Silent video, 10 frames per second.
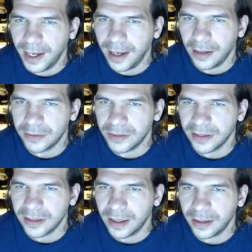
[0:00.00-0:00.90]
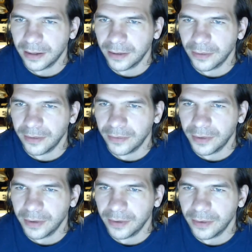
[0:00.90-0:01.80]
Housatonic
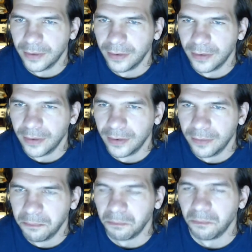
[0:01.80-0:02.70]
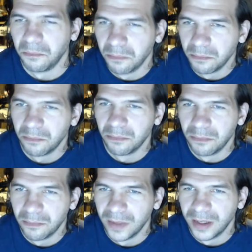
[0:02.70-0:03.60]
River.
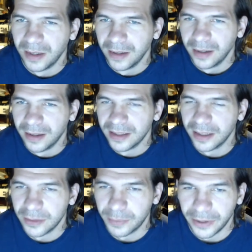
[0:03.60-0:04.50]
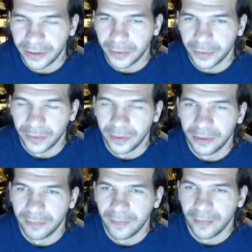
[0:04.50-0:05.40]
That sounds pretty cool.
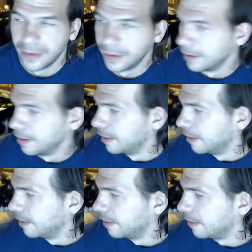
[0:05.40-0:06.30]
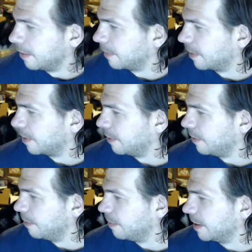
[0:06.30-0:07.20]
Yep, I knew
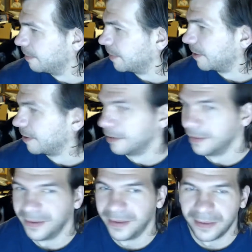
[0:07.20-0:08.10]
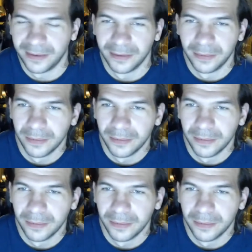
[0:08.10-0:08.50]
you'd be up here. I